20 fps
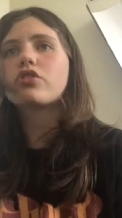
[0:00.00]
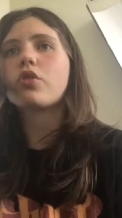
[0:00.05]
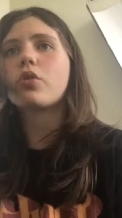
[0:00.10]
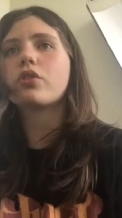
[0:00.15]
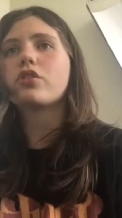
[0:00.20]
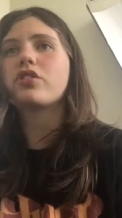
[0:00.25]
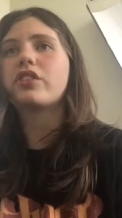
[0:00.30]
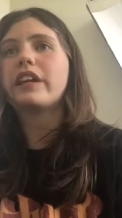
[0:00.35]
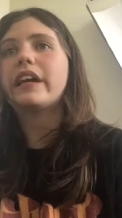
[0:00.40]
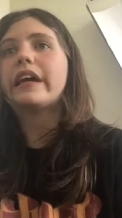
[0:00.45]
towards
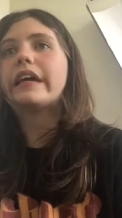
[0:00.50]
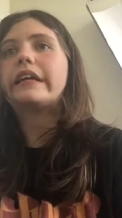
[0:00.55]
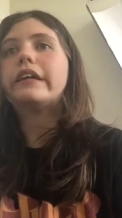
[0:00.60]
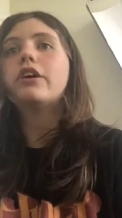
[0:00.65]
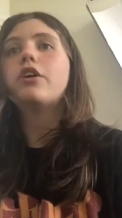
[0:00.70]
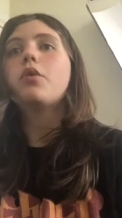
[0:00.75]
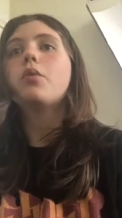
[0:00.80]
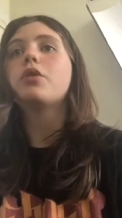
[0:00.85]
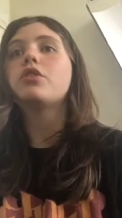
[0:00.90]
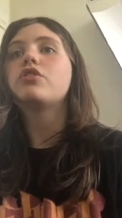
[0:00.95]
the end,
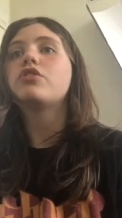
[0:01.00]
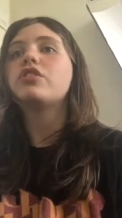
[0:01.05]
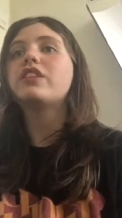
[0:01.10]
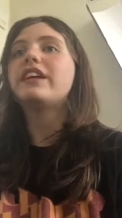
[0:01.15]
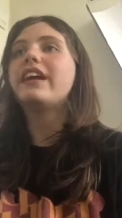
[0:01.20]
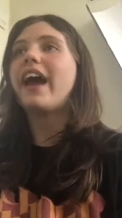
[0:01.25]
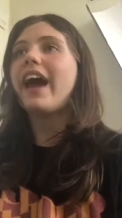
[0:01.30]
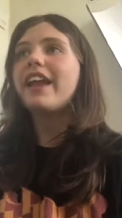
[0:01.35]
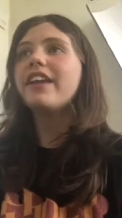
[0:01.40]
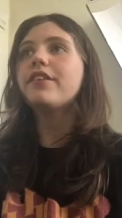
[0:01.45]
which the
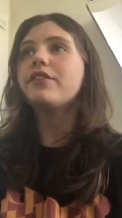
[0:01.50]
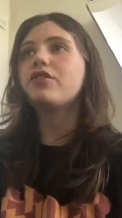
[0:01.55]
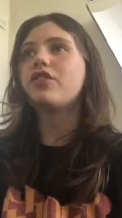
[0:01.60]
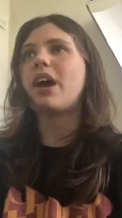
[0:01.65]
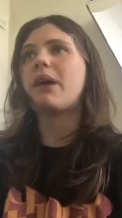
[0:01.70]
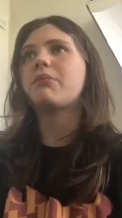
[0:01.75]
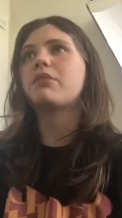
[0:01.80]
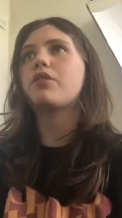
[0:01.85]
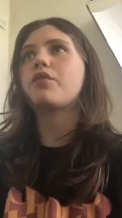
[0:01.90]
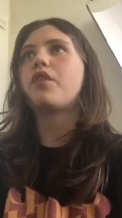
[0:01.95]
end of
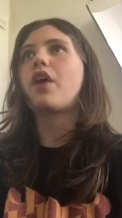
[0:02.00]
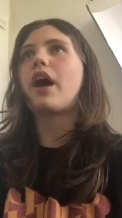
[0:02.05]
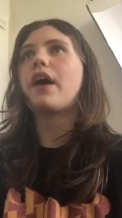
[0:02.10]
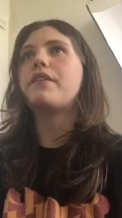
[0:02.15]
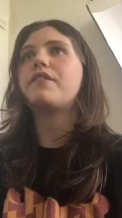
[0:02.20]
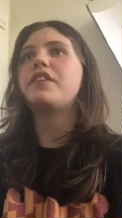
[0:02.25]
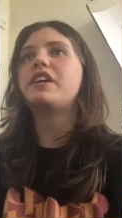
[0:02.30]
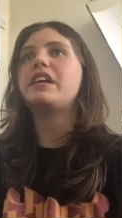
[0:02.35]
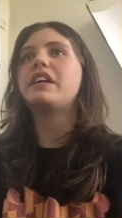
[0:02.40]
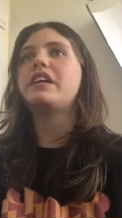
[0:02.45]
chapter 5
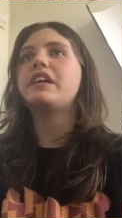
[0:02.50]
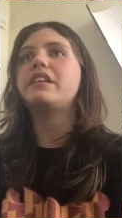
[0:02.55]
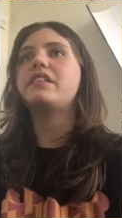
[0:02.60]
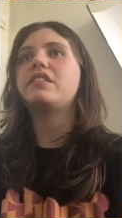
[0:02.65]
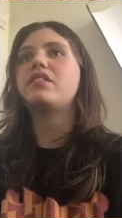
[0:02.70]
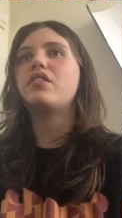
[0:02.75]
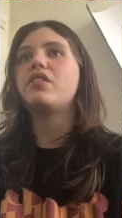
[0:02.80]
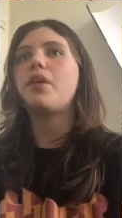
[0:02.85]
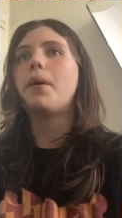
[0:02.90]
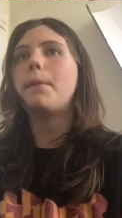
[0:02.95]
is
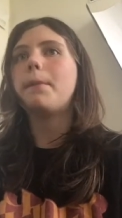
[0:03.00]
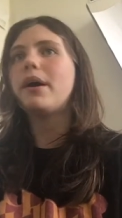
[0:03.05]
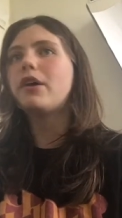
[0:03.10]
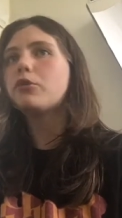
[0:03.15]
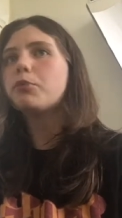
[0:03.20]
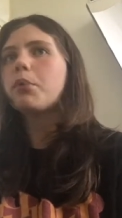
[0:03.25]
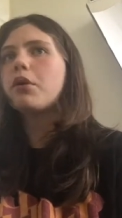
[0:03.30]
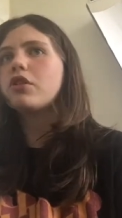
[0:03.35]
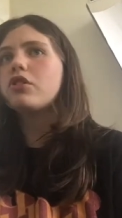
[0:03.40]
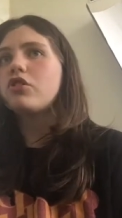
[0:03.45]
the best
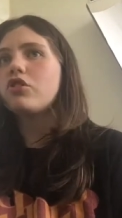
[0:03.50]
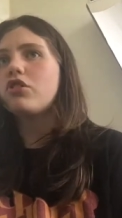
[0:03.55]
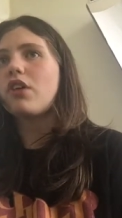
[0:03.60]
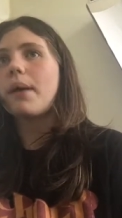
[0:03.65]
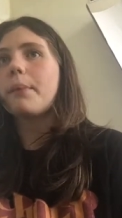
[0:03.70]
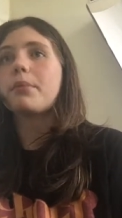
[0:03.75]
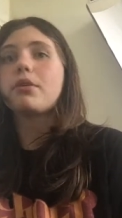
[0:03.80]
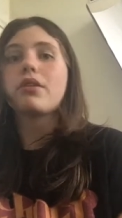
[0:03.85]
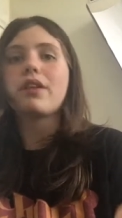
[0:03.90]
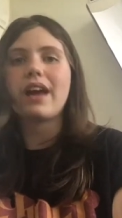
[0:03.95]
part of the
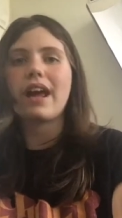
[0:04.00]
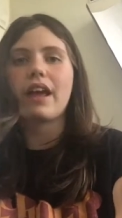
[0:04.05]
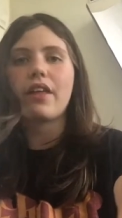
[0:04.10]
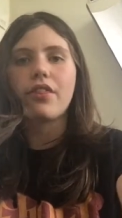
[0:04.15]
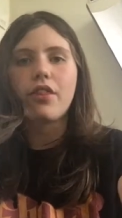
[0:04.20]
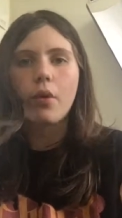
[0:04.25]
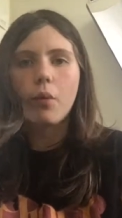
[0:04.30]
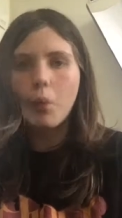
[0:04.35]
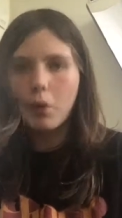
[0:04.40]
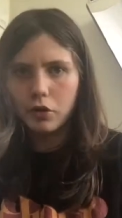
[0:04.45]
chapter and
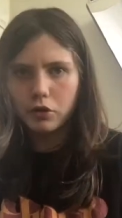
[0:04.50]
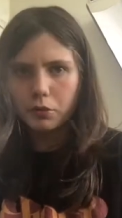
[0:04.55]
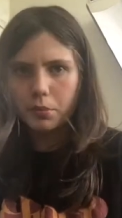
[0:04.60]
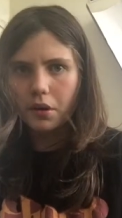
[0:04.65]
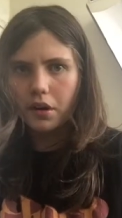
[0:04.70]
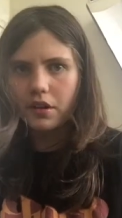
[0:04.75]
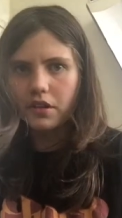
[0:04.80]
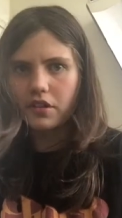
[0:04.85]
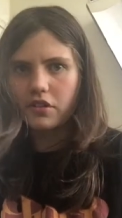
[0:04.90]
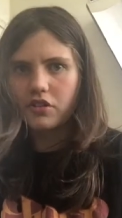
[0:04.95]
the worst part
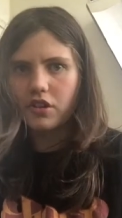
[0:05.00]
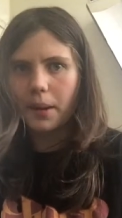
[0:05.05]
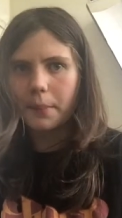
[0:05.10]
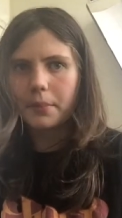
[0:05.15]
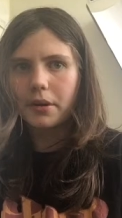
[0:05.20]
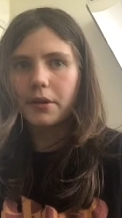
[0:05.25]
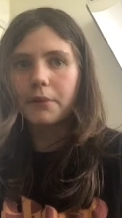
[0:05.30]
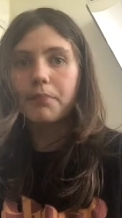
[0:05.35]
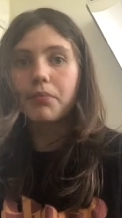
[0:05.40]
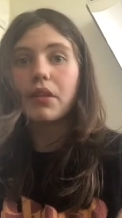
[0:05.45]
of the
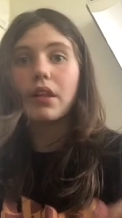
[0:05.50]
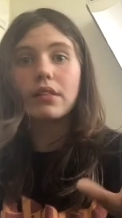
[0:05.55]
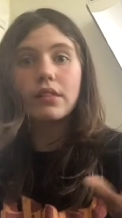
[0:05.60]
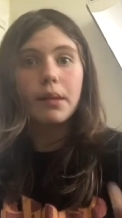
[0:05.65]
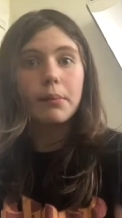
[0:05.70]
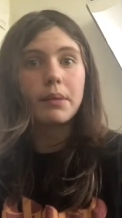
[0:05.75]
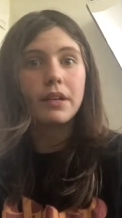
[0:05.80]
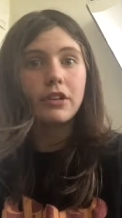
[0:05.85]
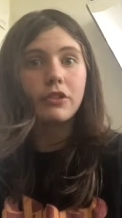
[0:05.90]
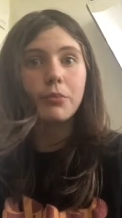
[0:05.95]
chapter. Let
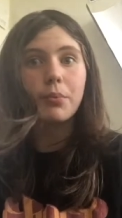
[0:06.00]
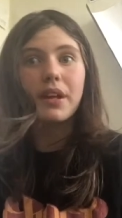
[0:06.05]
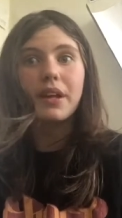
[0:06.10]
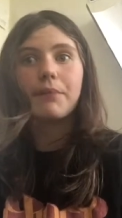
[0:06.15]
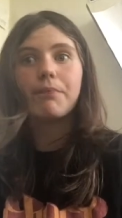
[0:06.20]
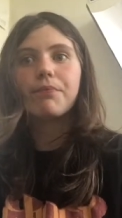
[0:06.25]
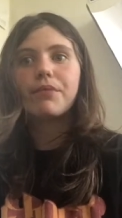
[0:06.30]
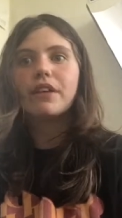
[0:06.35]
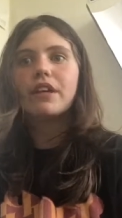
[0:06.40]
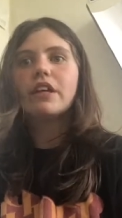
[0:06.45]
me explain.
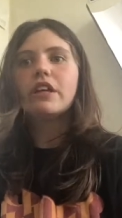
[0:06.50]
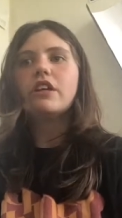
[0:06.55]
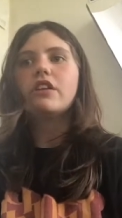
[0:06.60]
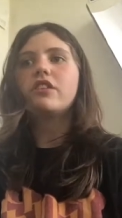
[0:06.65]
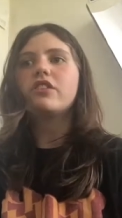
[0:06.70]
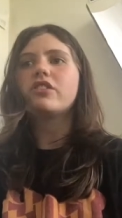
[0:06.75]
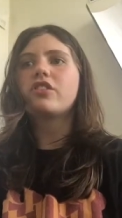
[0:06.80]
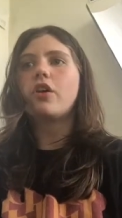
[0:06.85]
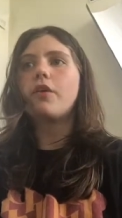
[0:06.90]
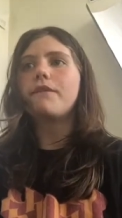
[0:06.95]

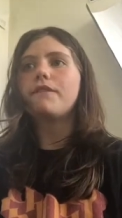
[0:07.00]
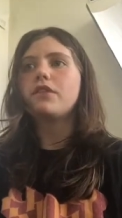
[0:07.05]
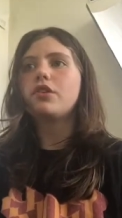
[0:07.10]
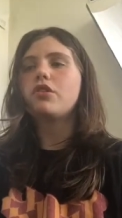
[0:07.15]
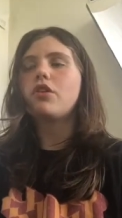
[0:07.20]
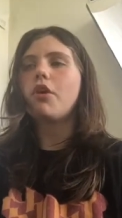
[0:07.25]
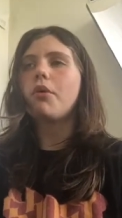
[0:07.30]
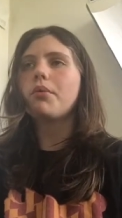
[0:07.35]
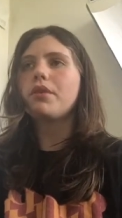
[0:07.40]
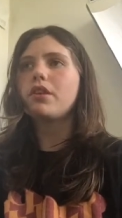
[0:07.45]
So, you
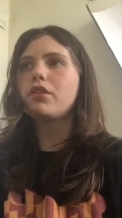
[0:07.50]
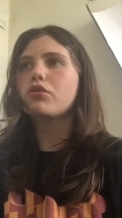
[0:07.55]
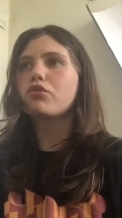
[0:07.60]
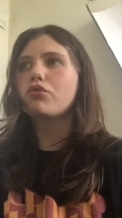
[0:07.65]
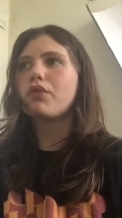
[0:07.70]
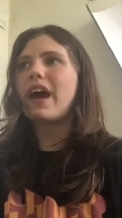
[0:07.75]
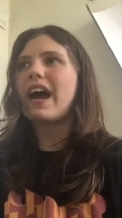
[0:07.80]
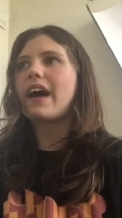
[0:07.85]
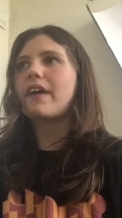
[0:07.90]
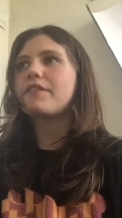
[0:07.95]
go in this
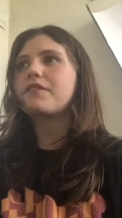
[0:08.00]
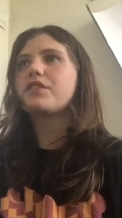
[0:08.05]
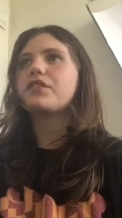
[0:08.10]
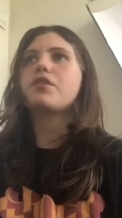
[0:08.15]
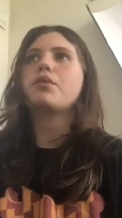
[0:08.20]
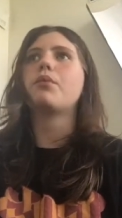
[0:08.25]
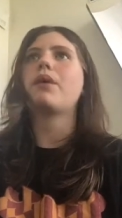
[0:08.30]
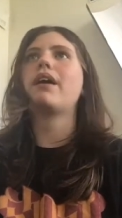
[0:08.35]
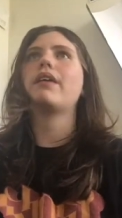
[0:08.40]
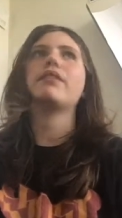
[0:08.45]
raft
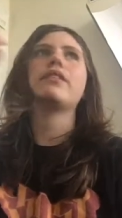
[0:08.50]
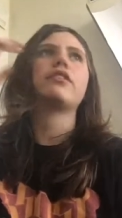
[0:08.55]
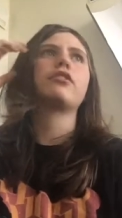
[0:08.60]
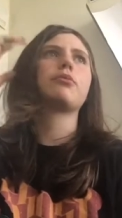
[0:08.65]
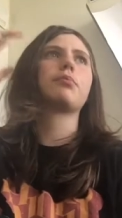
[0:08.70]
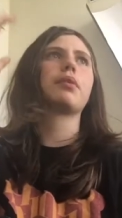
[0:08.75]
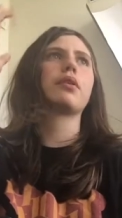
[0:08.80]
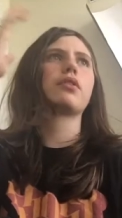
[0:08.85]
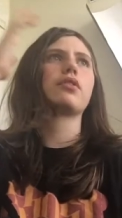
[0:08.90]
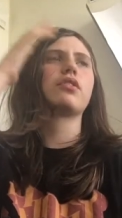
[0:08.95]
while this
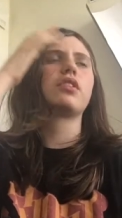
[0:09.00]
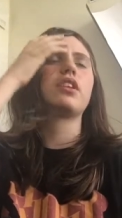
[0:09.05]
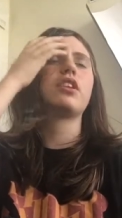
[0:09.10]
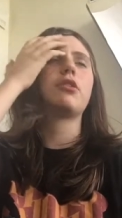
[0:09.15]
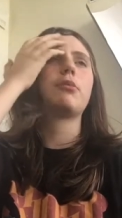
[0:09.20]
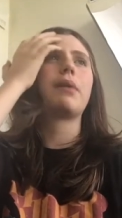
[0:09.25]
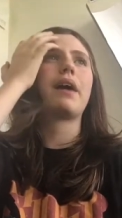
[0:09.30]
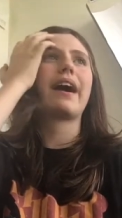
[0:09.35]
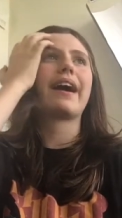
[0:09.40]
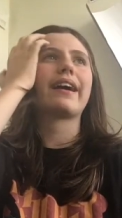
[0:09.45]
person in the
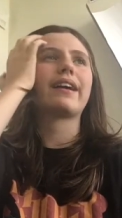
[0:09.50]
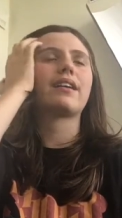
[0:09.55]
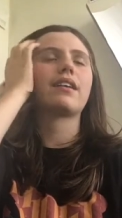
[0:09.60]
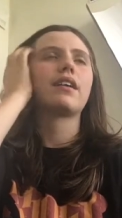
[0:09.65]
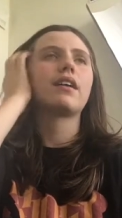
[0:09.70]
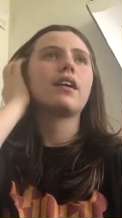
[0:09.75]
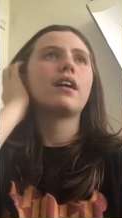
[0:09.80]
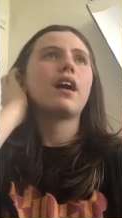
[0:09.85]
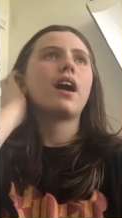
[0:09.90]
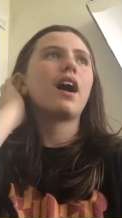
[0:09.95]
back
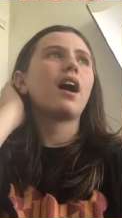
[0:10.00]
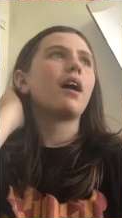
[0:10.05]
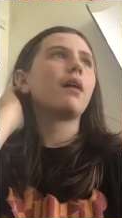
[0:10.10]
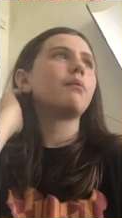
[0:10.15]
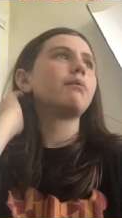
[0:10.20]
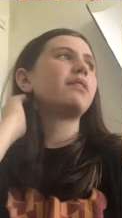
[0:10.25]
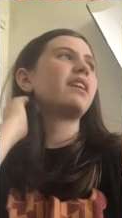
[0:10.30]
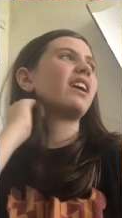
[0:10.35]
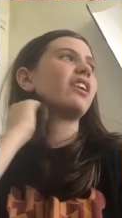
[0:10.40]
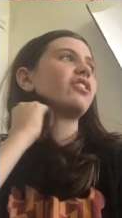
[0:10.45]

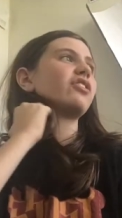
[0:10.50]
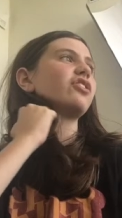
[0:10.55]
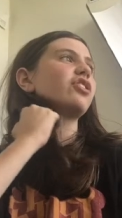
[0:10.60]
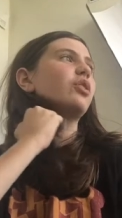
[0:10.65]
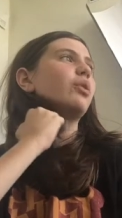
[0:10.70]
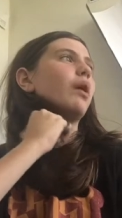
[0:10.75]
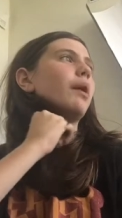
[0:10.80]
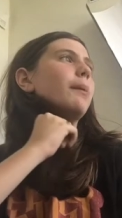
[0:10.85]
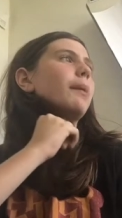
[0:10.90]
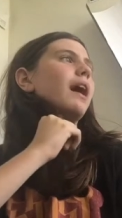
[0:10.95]
tells you
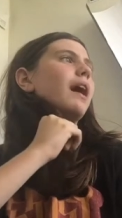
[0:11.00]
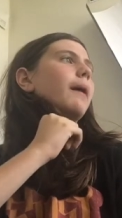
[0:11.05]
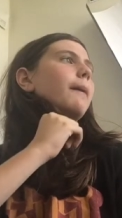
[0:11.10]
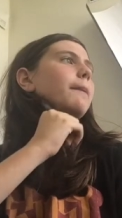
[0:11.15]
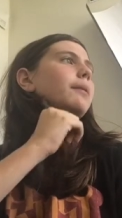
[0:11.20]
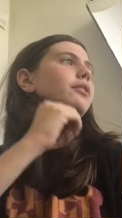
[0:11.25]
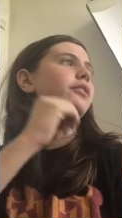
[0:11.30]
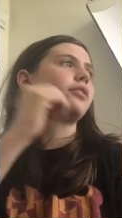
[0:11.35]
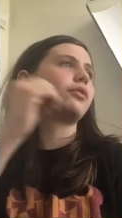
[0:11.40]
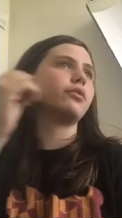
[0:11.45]
about
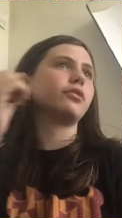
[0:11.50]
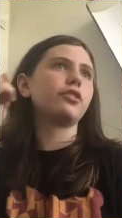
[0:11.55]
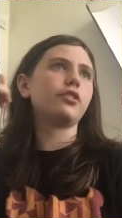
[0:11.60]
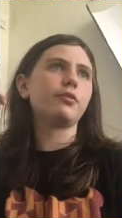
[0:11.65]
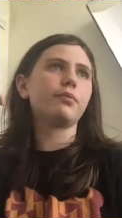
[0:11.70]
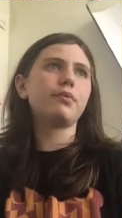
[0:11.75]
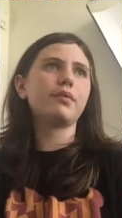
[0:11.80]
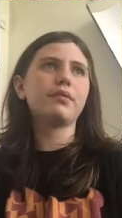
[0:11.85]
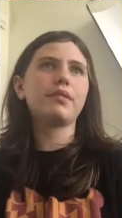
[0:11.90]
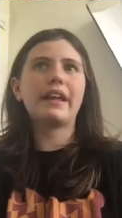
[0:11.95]
Pazuzu
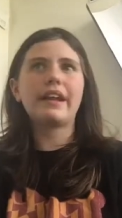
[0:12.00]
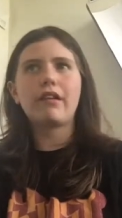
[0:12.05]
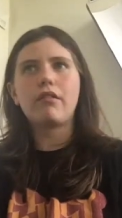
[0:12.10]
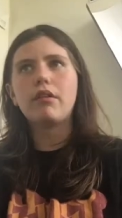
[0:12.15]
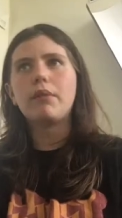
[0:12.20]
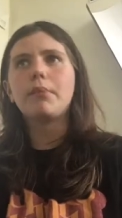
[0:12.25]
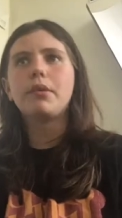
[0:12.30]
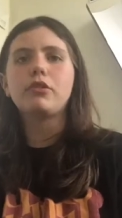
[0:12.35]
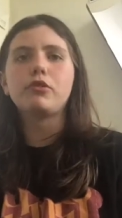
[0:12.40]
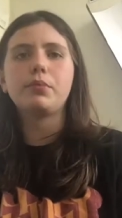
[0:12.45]
and how
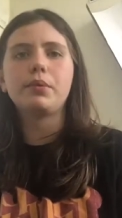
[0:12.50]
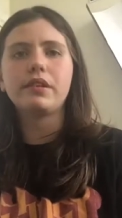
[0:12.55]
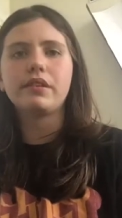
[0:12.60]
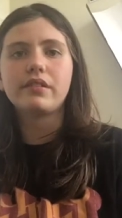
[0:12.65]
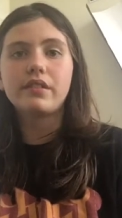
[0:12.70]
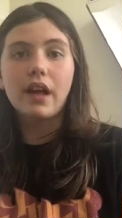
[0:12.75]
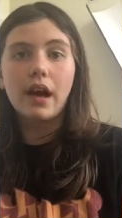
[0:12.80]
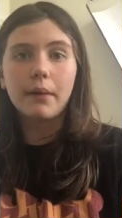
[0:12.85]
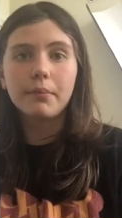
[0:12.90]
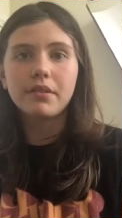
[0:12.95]
it must be
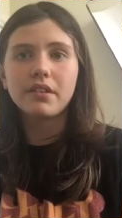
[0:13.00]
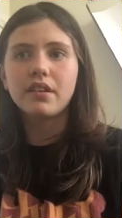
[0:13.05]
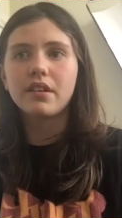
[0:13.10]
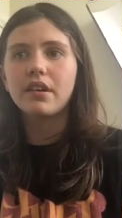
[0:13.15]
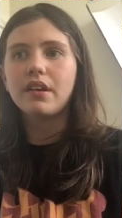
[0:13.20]
stopped.